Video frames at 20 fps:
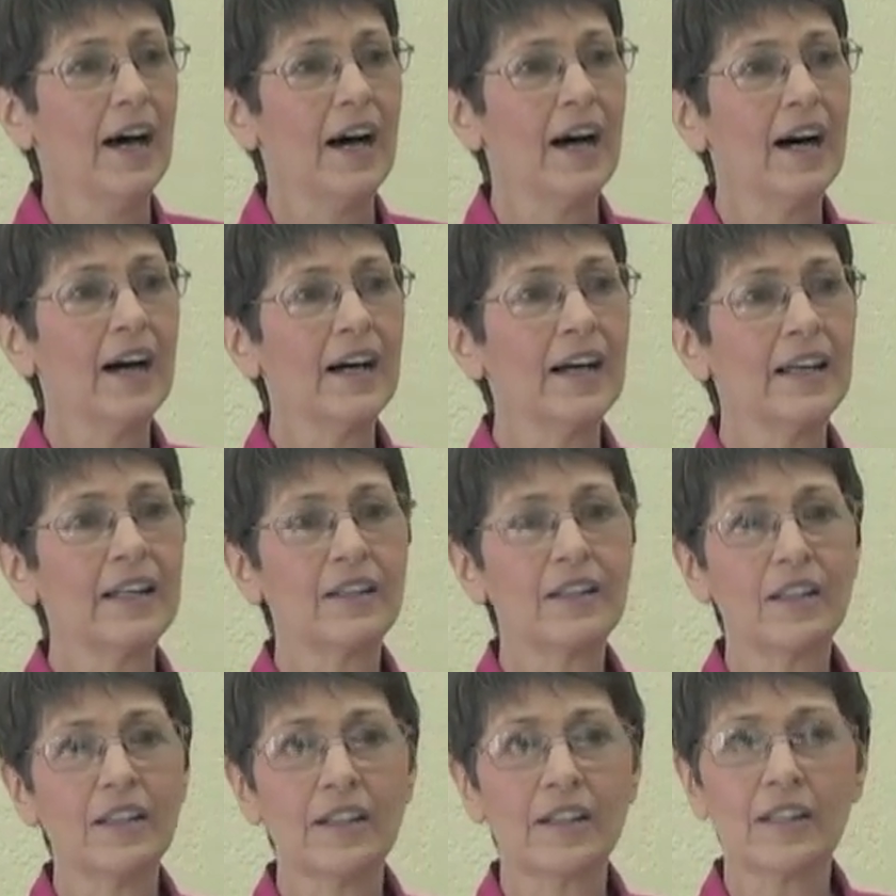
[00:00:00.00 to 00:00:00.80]
The
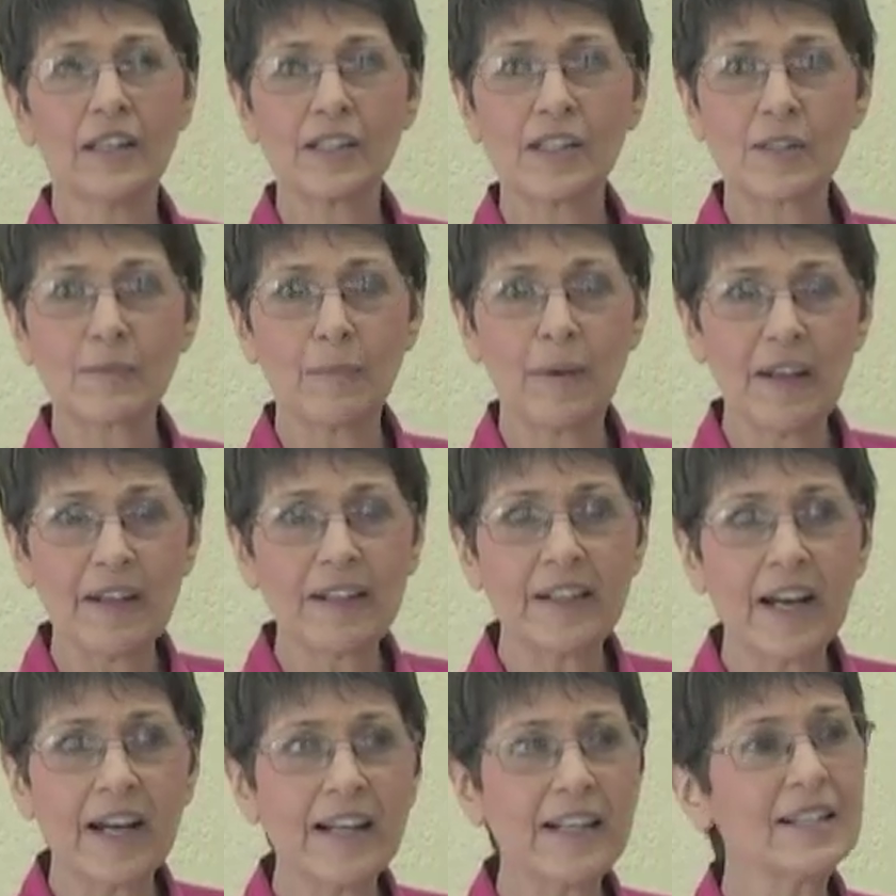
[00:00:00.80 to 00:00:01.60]

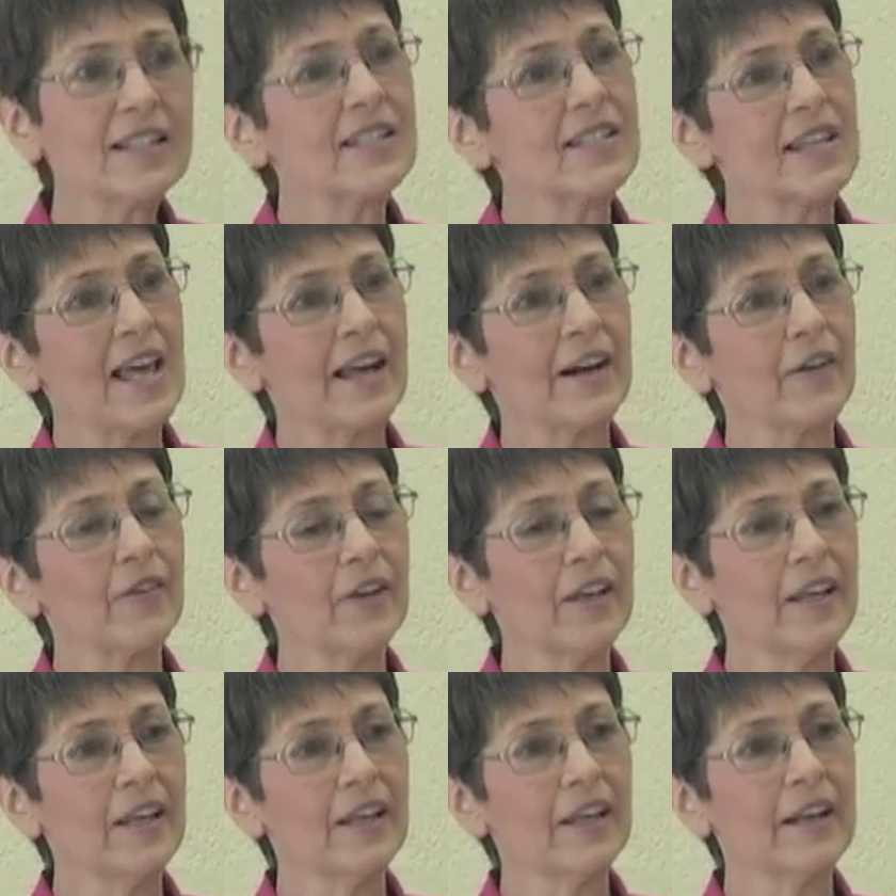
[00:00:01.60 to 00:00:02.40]
Splendites that are
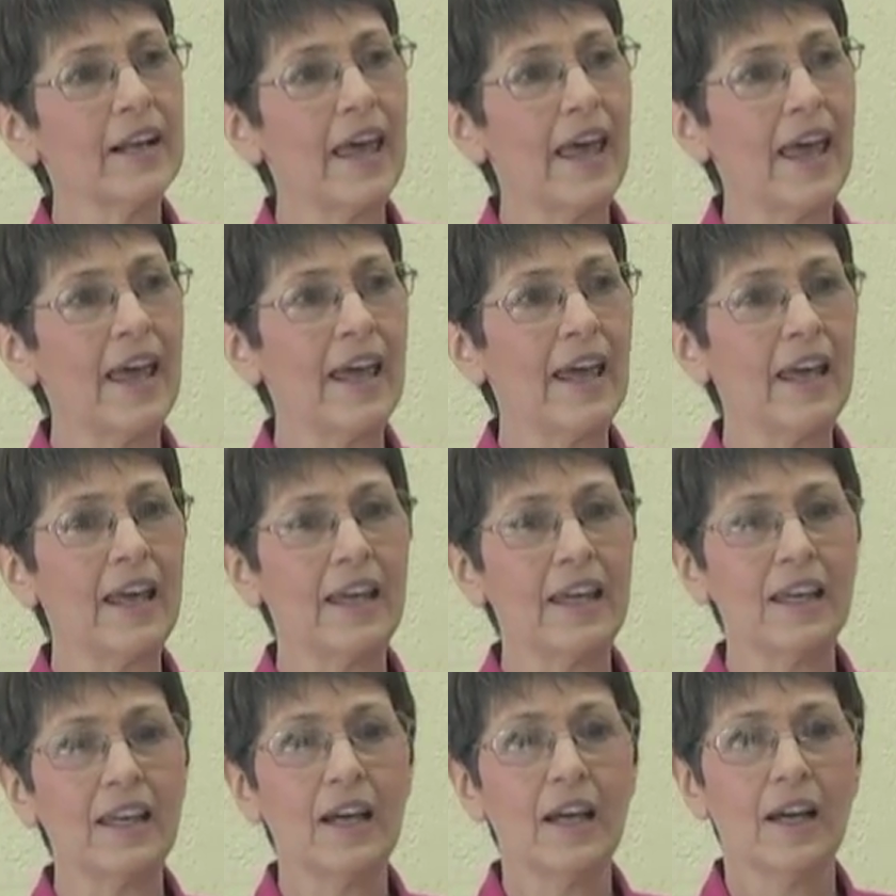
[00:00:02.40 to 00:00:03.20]
in
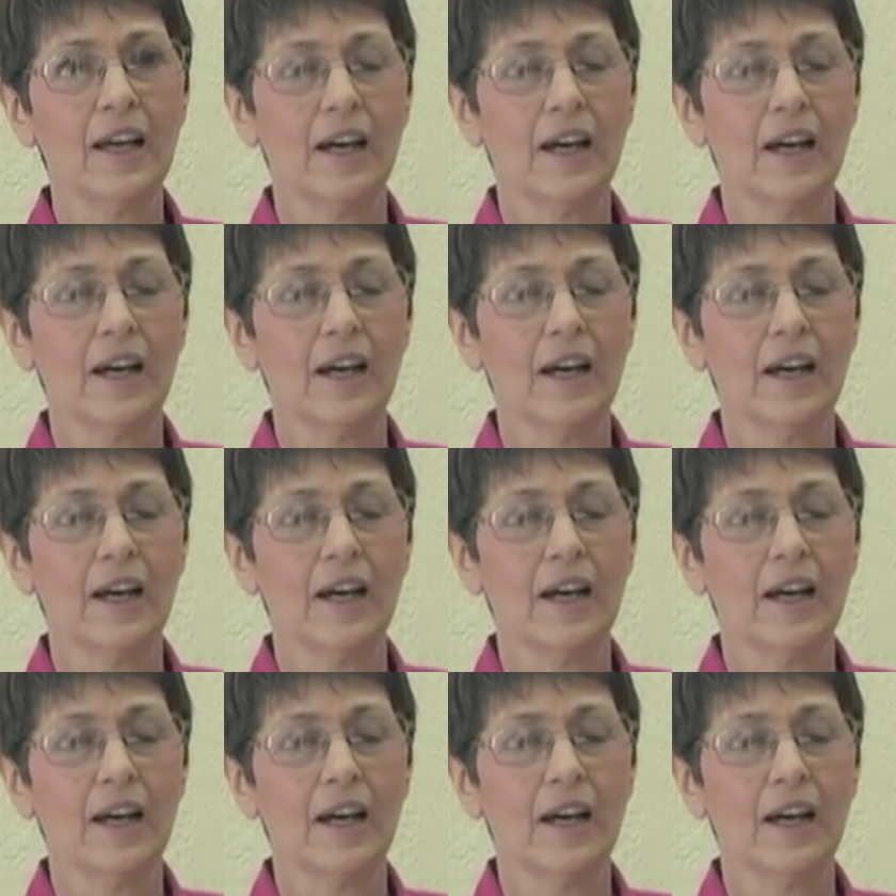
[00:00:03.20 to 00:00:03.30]
a